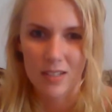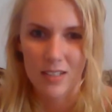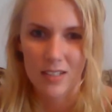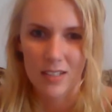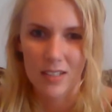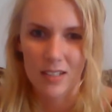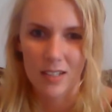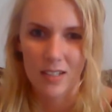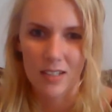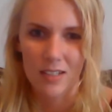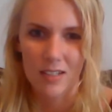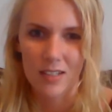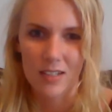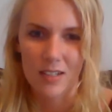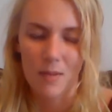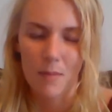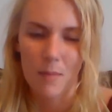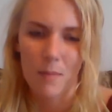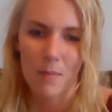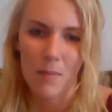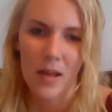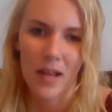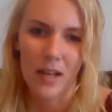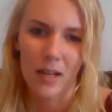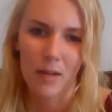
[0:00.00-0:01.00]
didn't
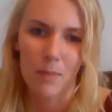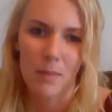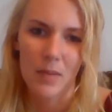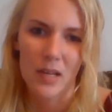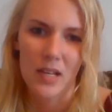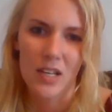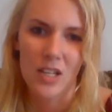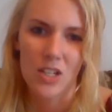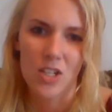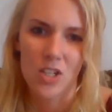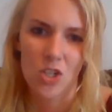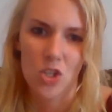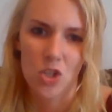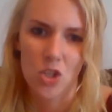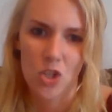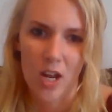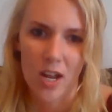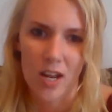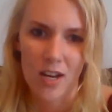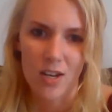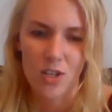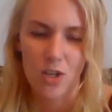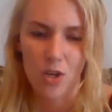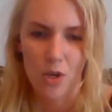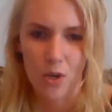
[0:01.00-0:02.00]
make me
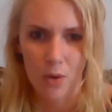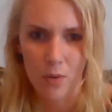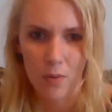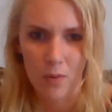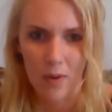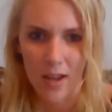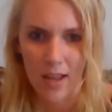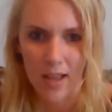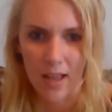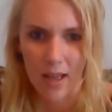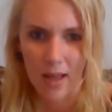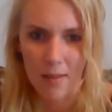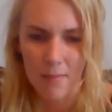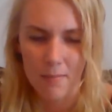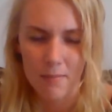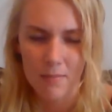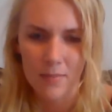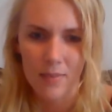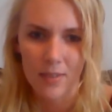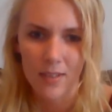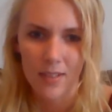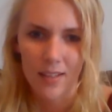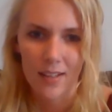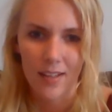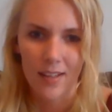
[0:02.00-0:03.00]
change who I am.
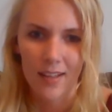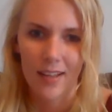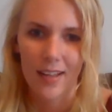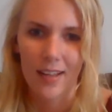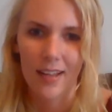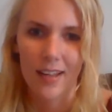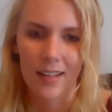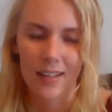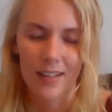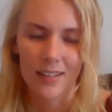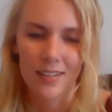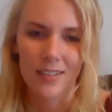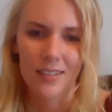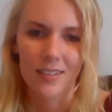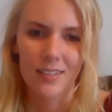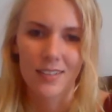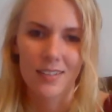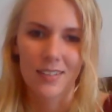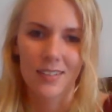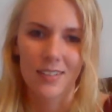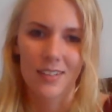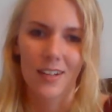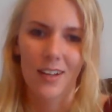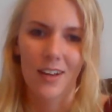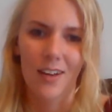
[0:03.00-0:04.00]
And
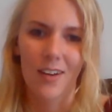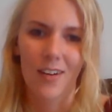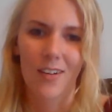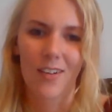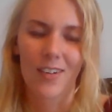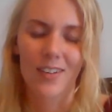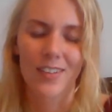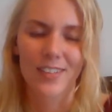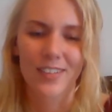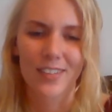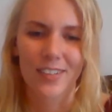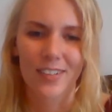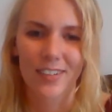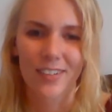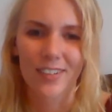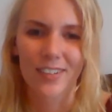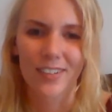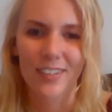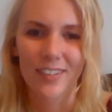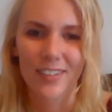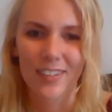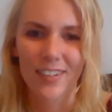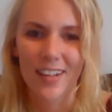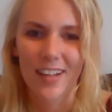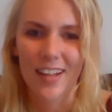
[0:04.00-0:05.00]

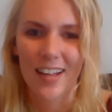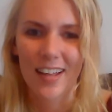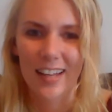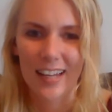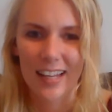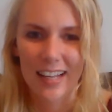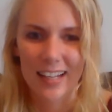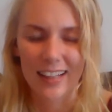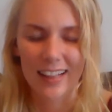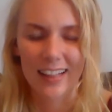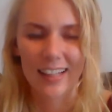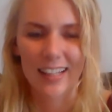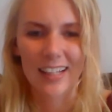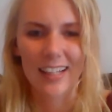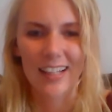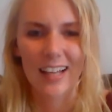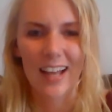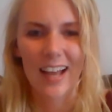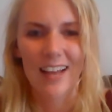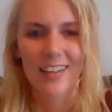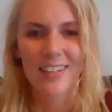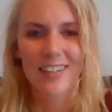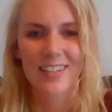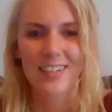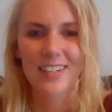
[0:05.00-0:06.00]
also lately
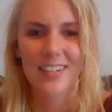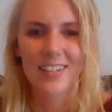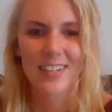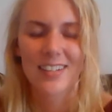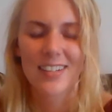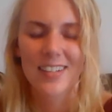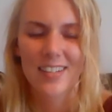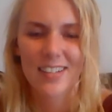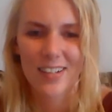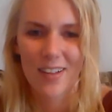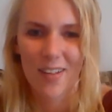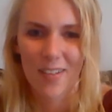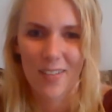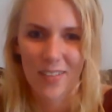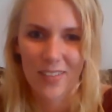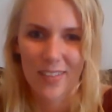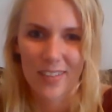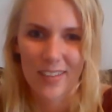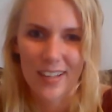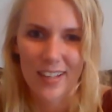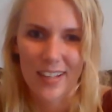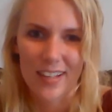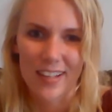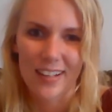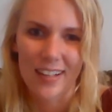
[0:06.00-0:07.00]
I've done
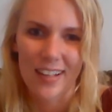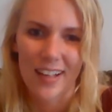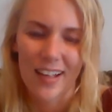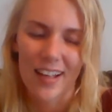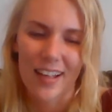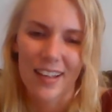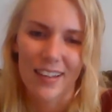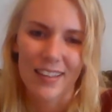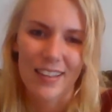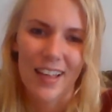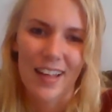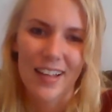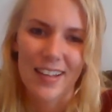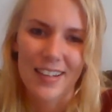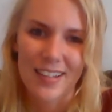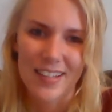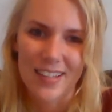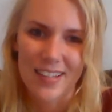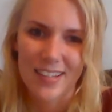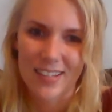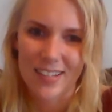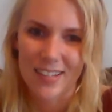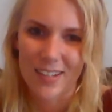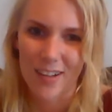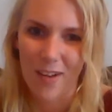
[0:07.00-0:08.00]
something
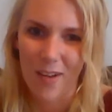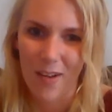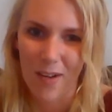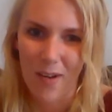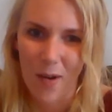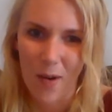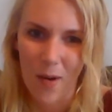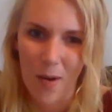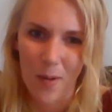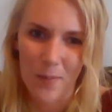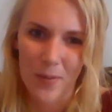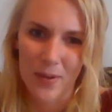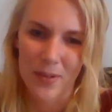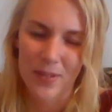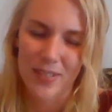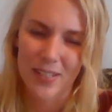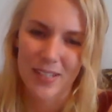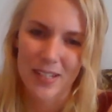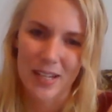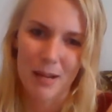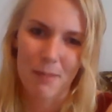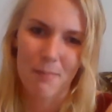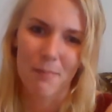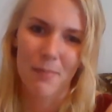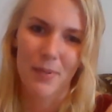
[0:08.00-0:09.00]
that's
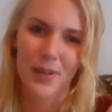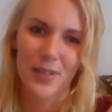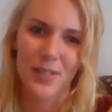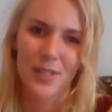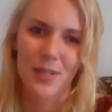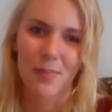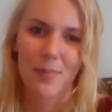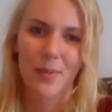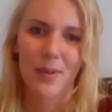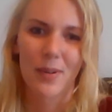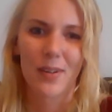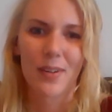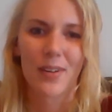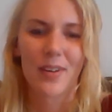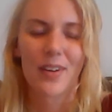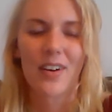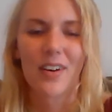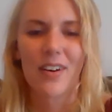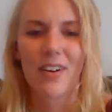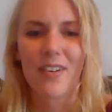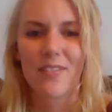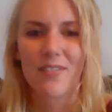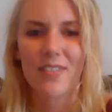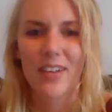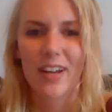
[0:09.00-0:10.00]
almost impossible
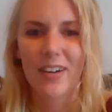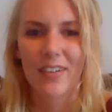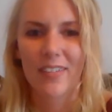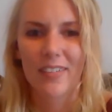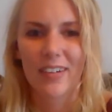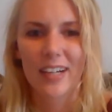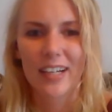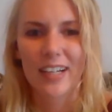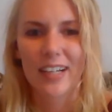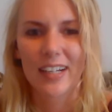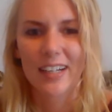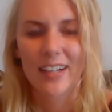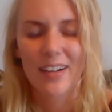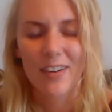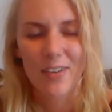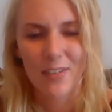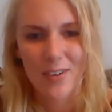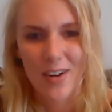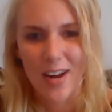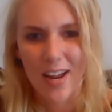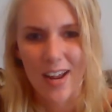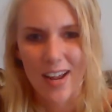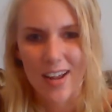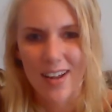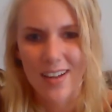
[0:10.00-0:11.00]
or very
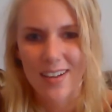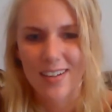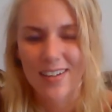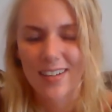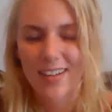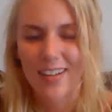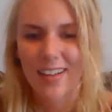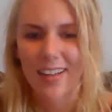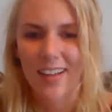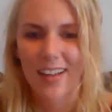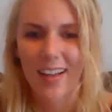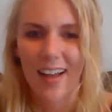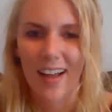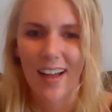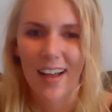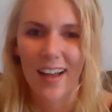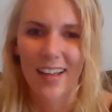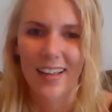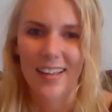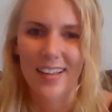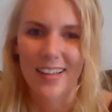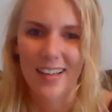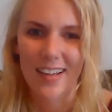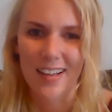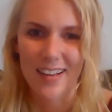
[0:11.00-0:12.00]
rare.
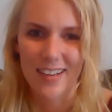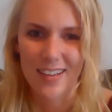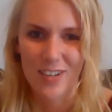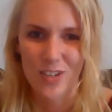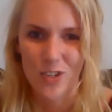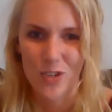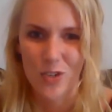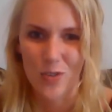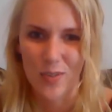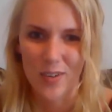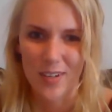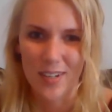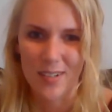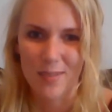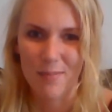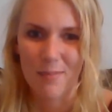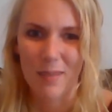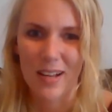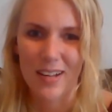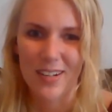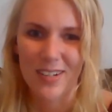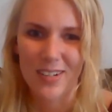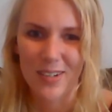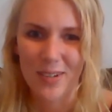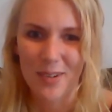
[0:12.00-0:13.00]
I shrink
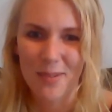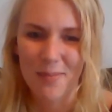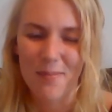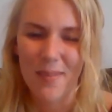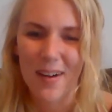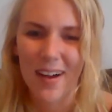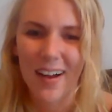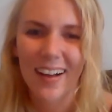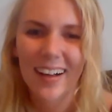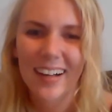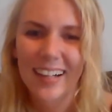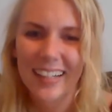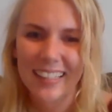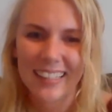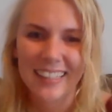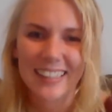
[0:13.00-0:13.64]
my tumor,